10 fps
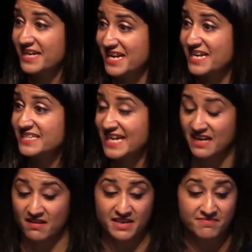hit a
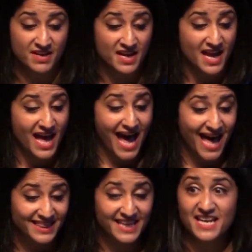deadline,
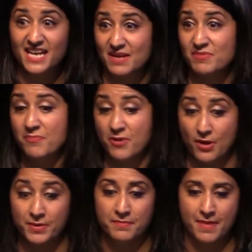and they can keep their
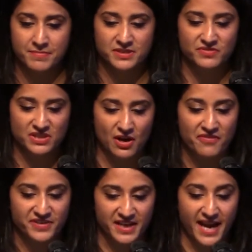permanent members of
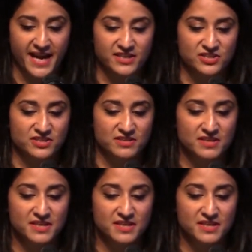staff engaged.